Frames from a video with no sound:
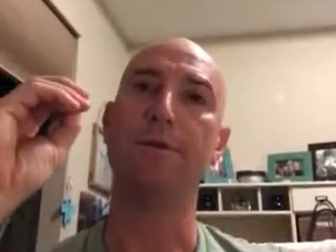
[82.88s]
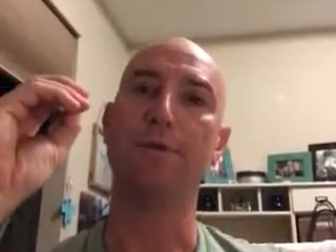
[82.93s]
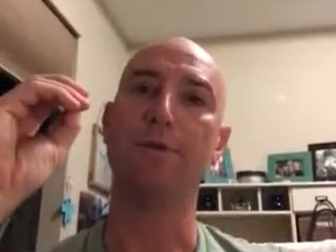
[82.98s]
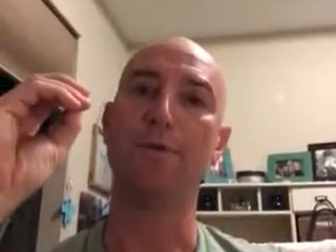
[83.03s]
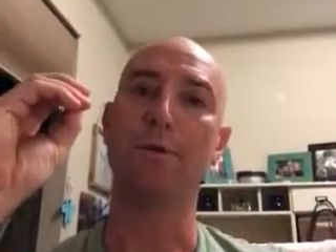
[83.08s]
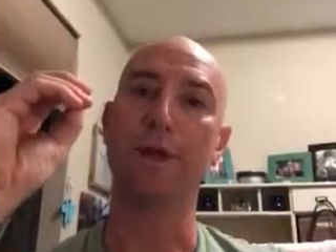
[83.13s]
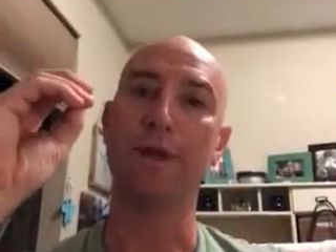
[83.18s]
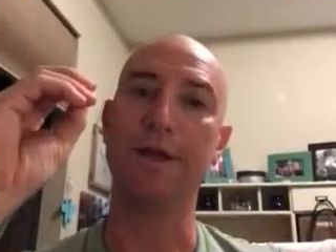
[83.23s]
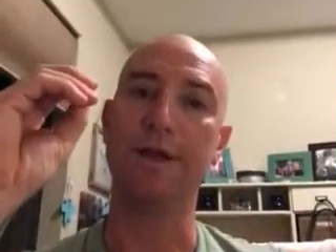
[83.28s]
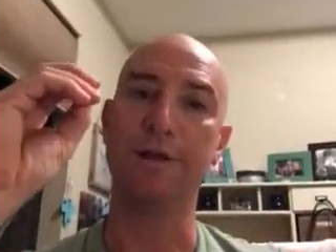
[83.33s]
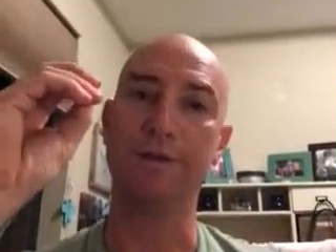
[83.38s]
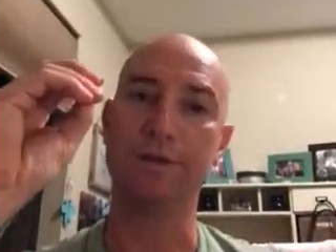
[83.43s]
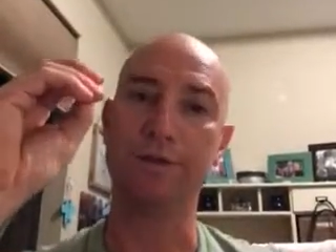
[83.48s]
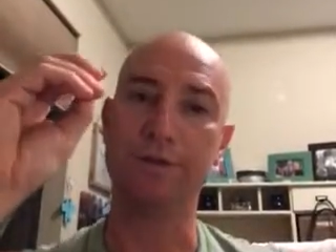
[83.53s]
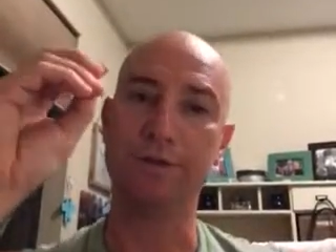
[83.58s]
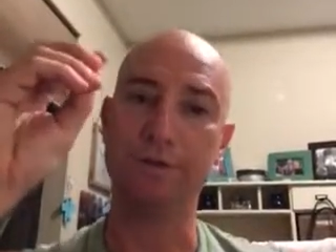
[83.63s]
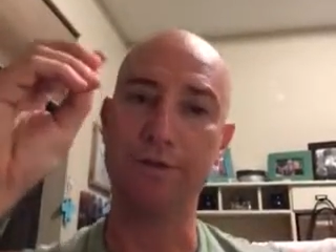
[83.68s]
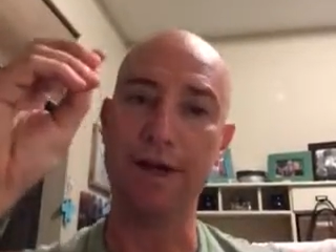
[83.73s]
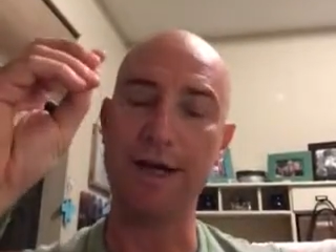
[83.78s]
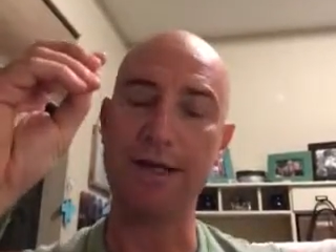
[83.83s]
or working their
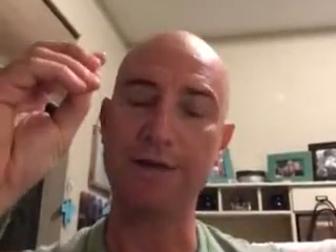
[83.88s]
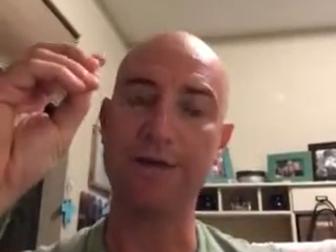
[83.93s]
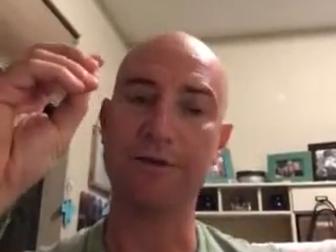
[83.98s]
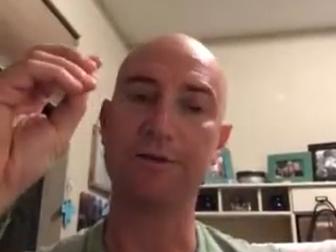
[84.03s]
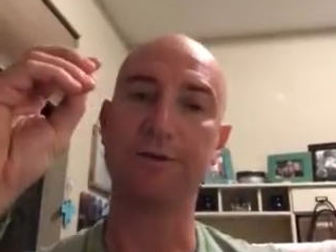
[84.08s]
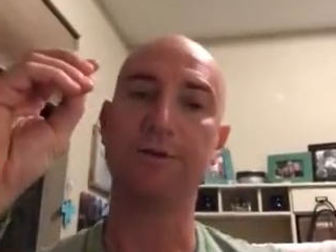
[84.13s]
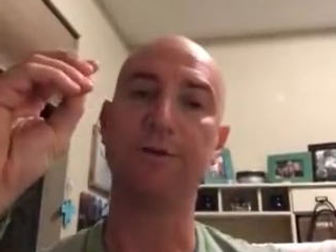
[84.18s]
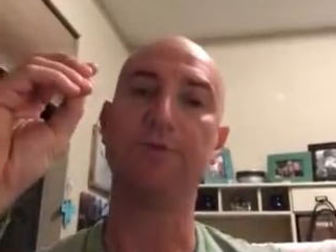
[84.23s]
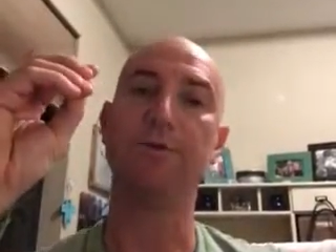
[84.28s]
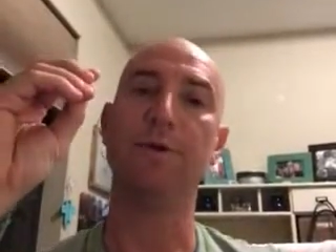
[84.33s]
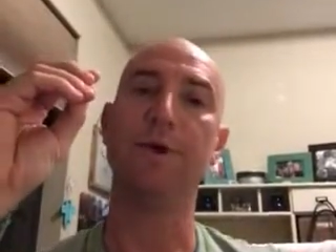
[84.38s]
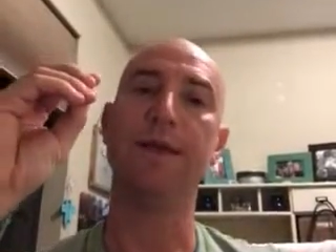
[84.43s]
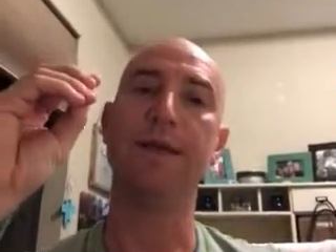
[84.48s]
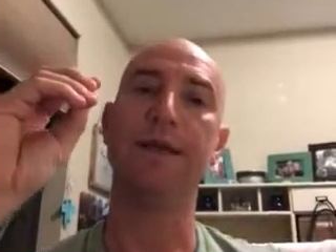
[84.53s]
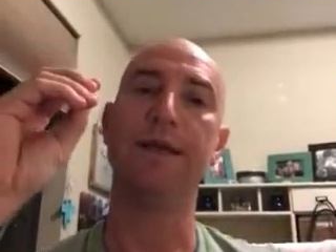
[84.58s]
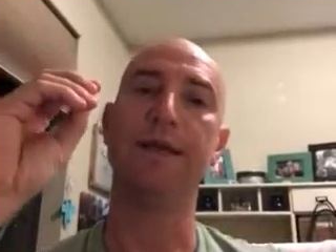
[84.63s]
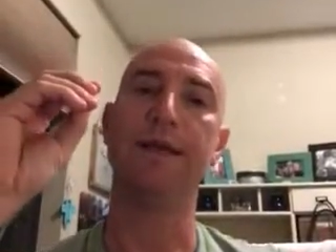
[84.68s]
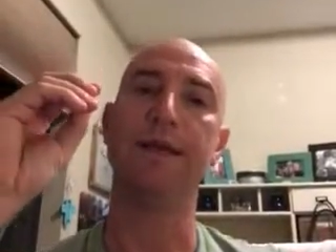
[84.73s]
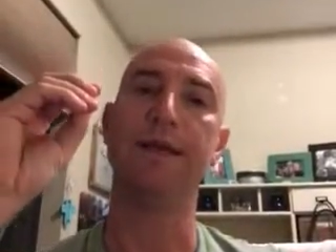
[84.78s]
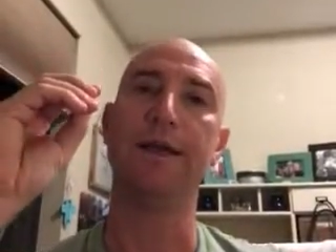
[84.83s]
stride a certain
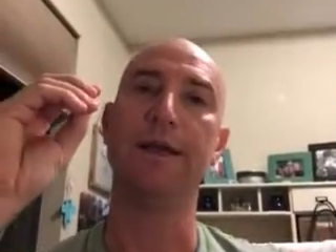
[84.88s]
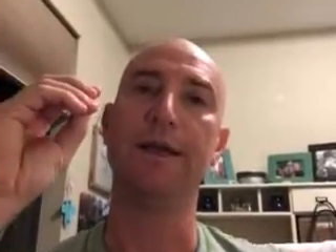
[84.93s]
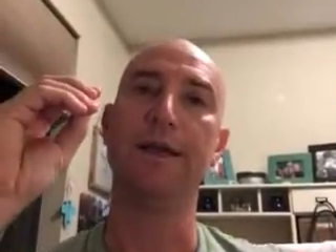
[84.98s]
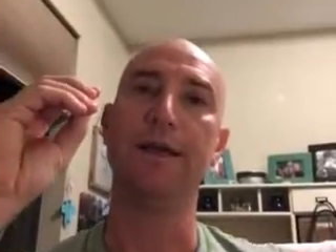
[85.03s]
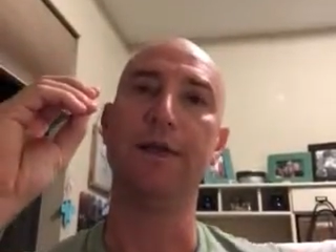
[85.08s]
way